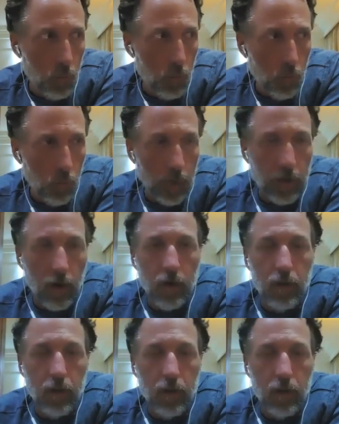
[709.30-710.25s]
what
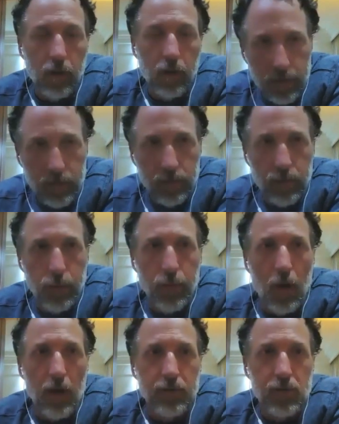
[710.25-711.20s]
our what
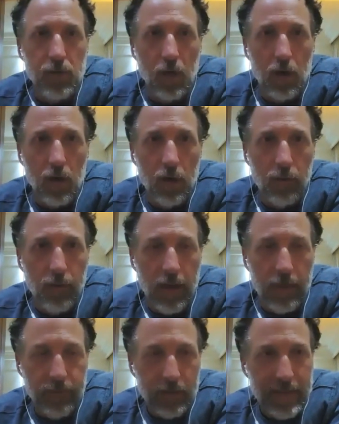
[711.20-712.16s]
our thoughts
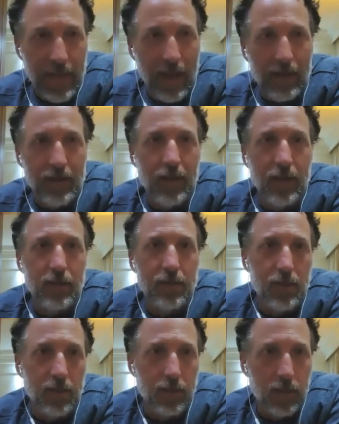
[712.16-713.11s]
are around the
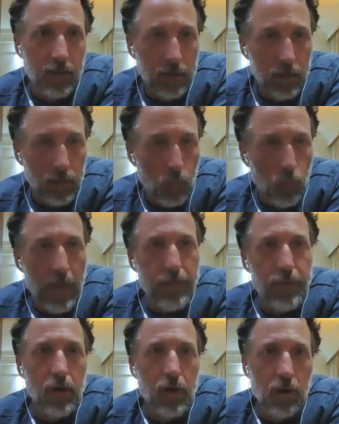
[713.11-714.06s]
tactics and the
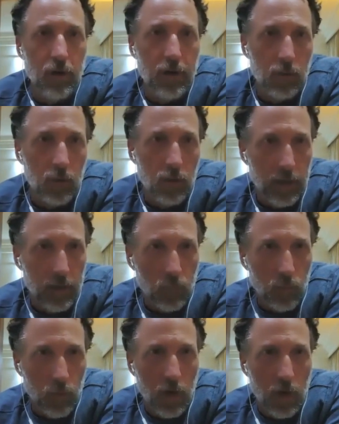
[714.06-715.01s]
weather and
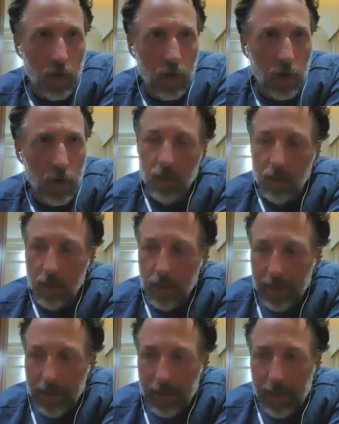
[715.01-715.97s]
what our plans
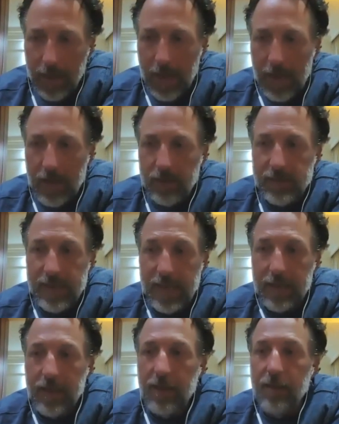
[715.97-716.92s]
are,
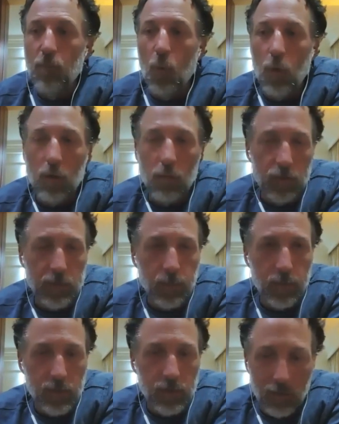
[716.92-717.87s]
and taking
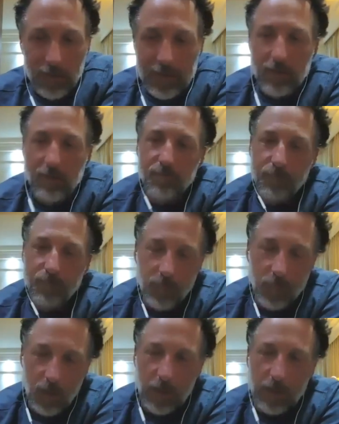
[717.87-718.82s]
more sort of
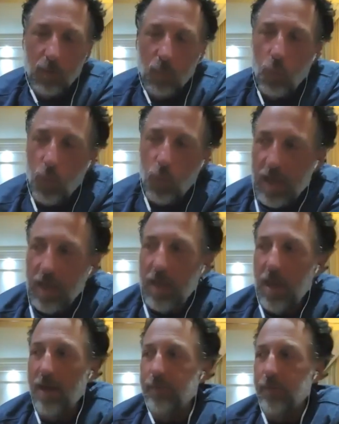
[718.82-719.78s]
like
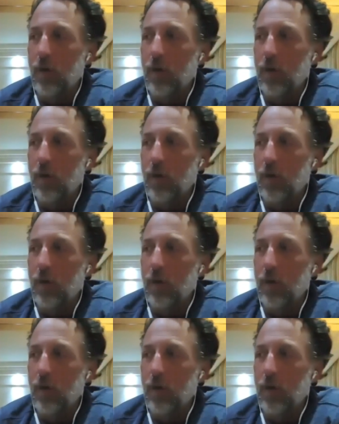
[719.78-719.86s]
we have